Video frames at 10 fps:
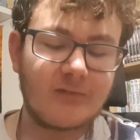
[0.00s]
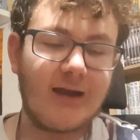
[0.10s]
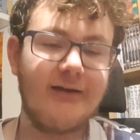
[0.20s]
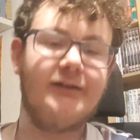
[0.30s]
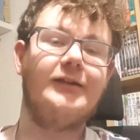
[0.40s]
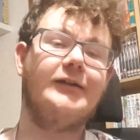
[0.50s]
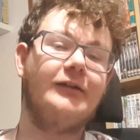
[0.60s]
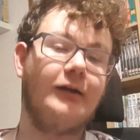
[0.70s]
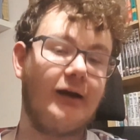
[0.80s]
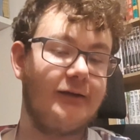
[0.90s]
And they're
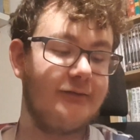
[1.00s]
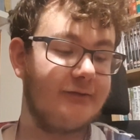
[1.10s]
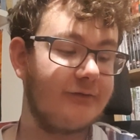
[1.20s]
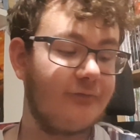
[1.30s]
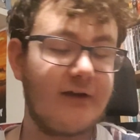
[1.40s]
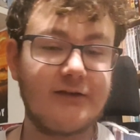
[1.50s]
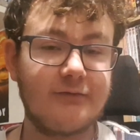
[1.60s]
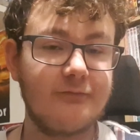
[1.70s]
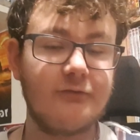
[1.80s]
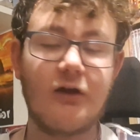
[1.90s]
like, and they
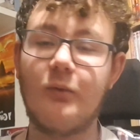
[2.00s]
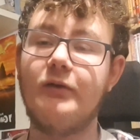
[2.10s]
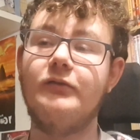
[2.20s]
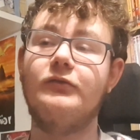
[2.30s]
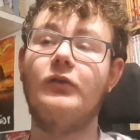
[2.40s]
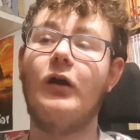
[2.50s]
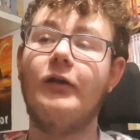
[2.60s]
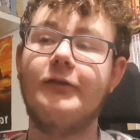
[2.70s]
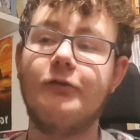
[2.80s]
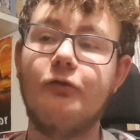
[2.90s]
go and
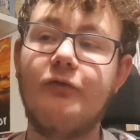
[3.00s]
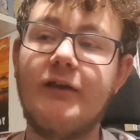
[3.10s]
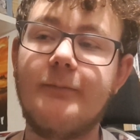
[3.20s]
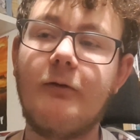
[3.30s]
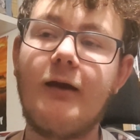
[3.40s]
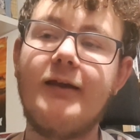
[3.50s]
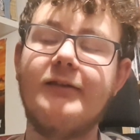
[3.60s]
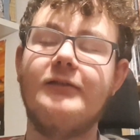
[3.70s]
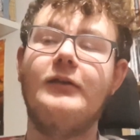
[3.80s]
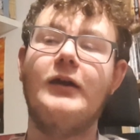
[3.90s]
answer all these prayers,
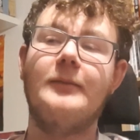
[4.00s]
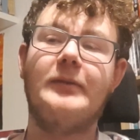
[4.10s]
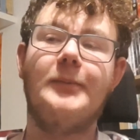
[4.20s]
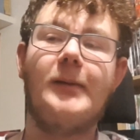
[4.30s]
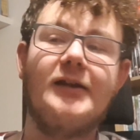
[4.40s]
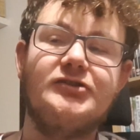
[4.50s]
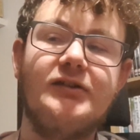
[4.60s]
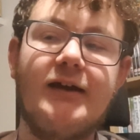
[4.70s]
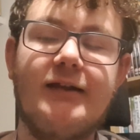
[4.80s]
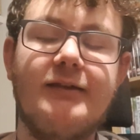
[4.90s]
and people actually
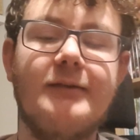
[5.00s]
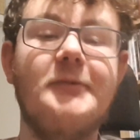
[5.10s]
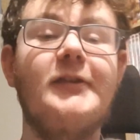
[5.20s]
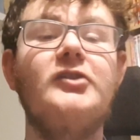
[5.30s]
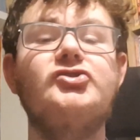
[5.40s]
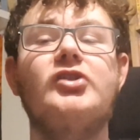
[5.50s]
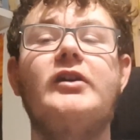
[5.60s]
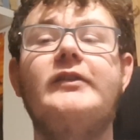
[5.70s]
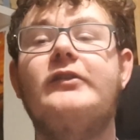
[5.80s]
getting some sunshine,